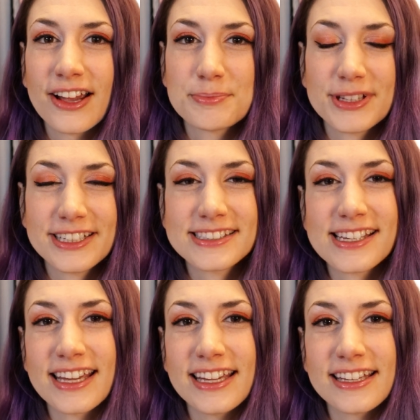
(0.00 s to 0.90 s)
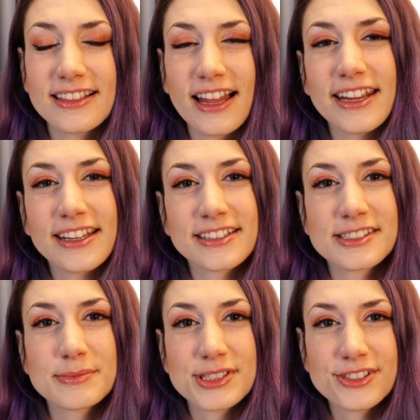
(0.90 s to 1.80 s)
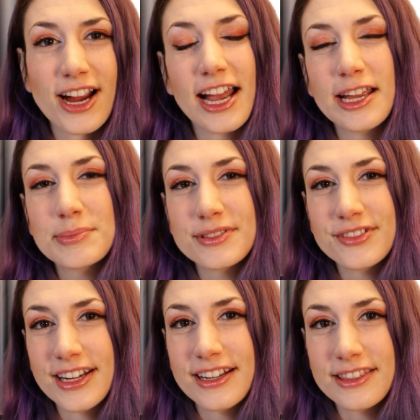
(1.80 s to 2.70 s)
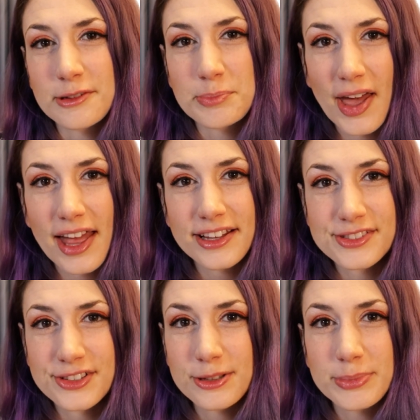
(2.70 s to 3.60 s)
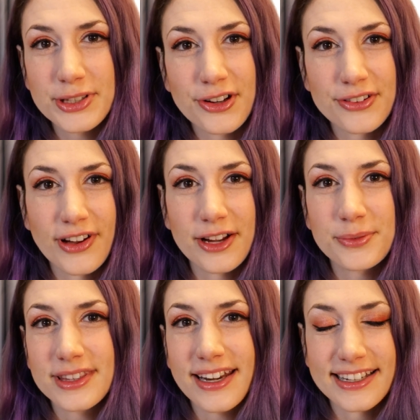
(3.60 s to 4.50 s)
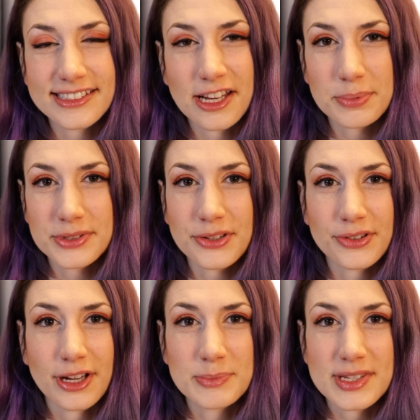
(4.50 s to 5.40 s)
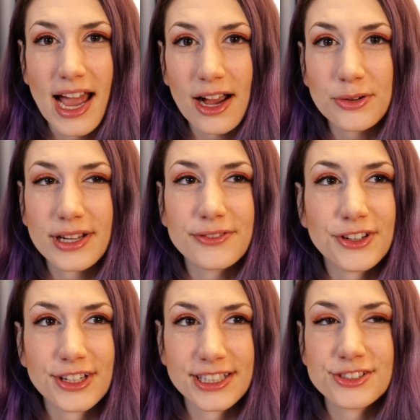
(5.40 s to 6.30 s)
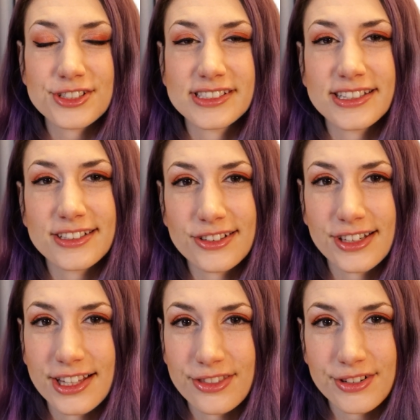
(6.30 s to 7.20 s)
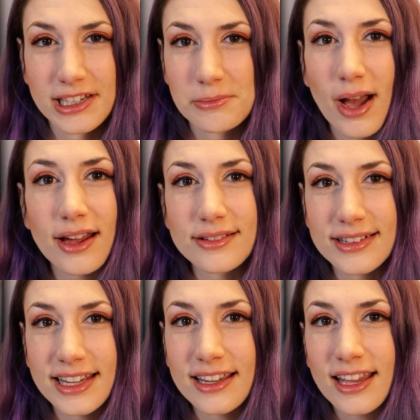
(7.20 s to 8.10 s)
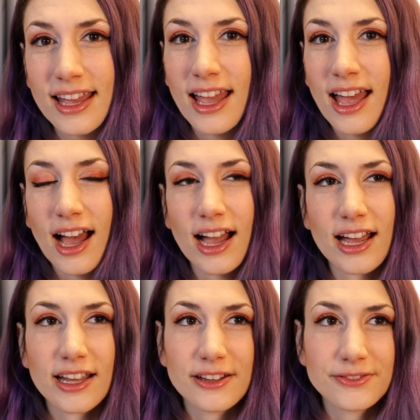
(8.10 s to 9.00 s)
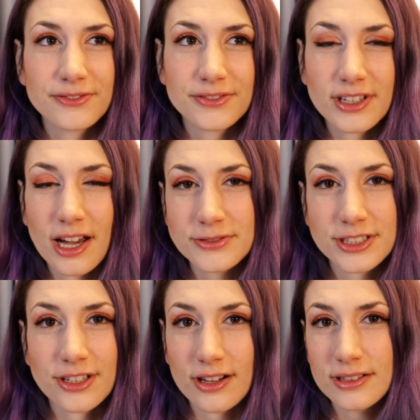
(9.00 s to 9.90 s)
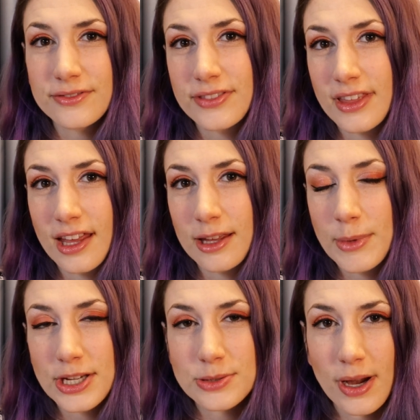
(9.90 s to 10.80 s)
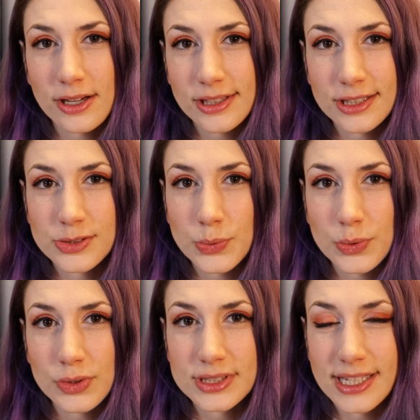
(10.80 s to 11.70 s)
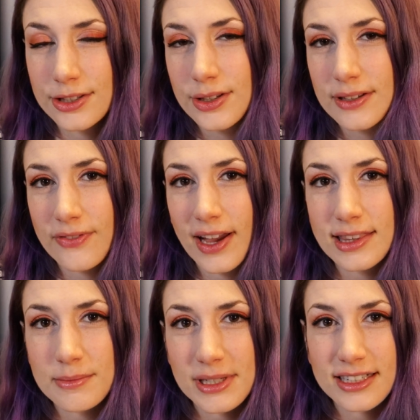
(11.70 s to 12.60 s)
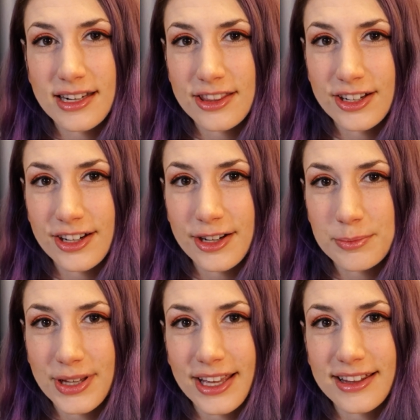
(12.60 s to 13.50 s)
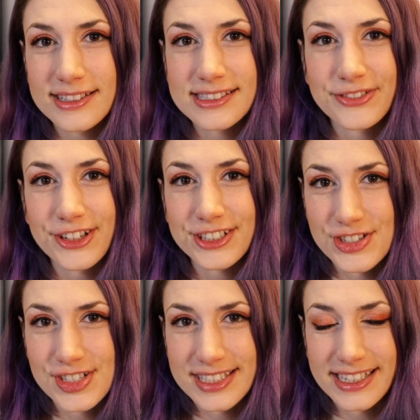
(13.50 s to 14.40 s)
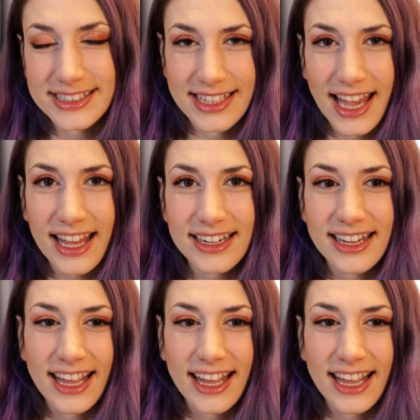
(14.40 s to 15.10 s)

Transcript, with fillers: please hit like, subscribe, and ring the bell so you'll be notified when the next episode comes out. If you're interested in learning 3D modeling, I've covered all of the mesh modeling tools, and you can find them in another playlist if you're interested in that.